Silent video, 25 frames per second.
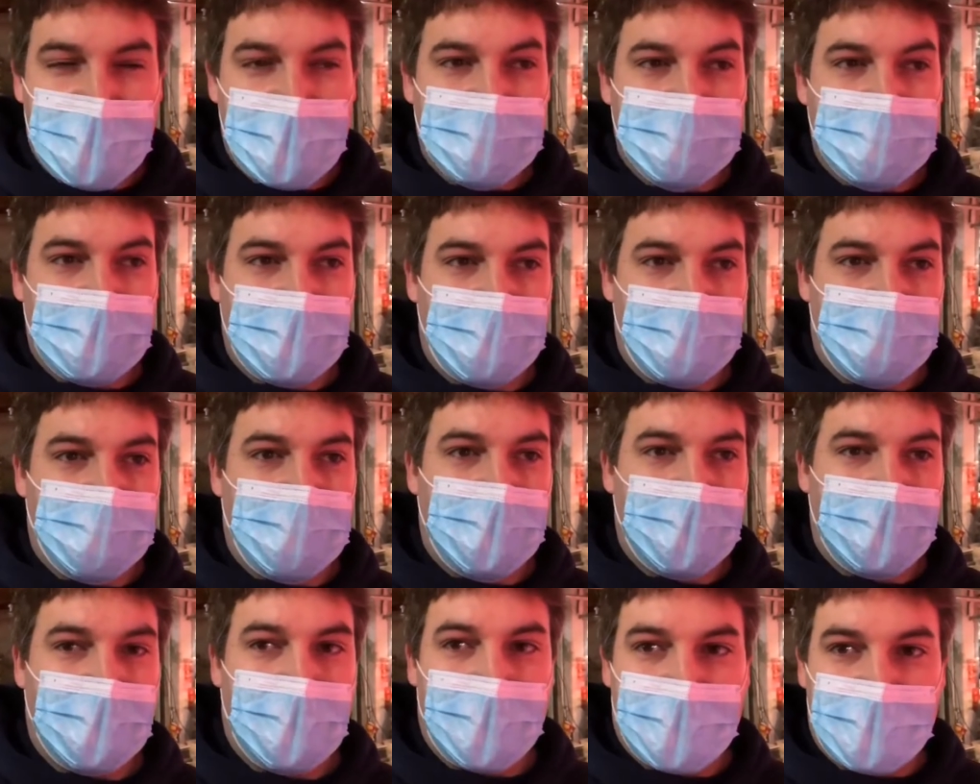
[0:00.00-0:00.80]
that would be in
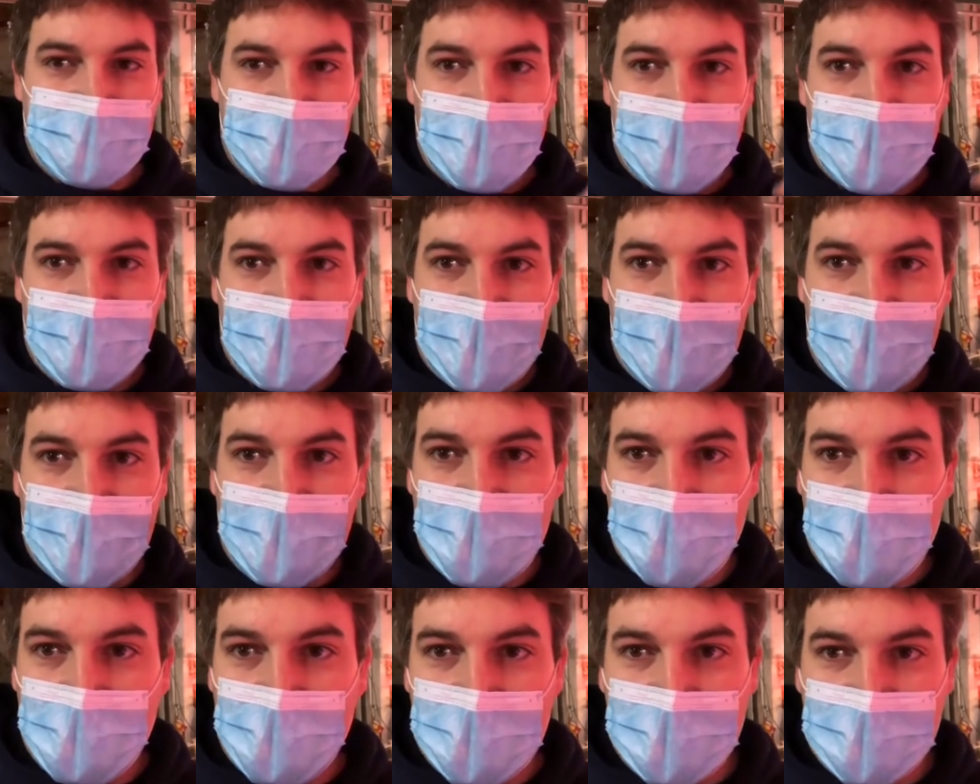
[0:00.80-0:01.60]
like the
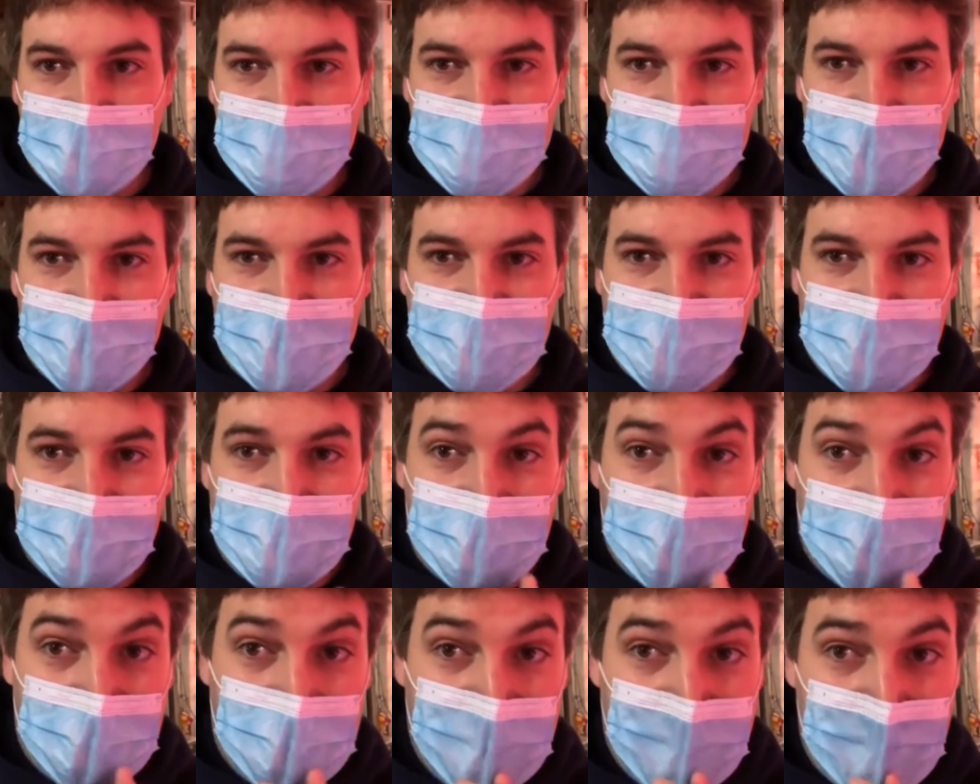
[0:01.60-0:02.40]
ganhuo section
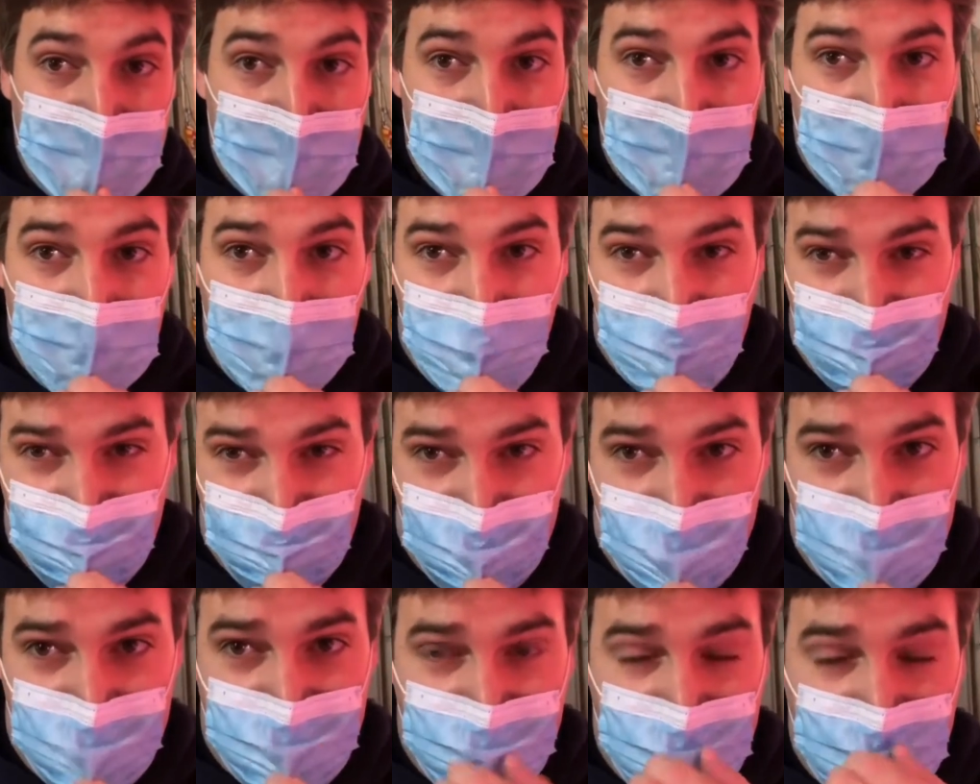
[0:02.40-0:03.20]
of
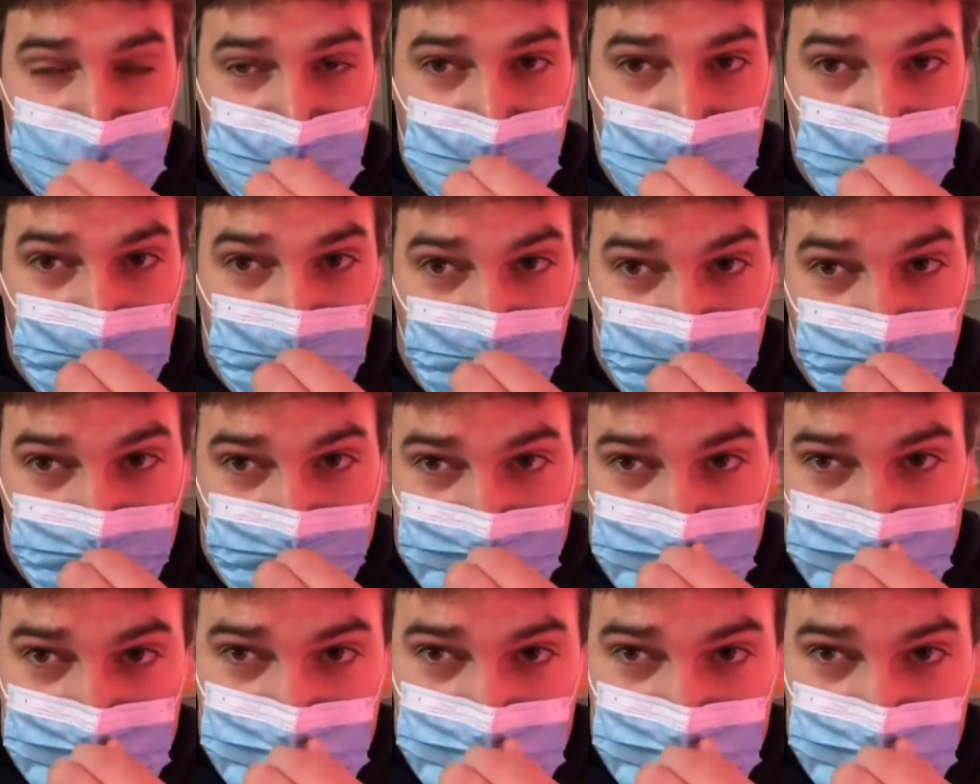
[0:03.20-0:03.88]
a market.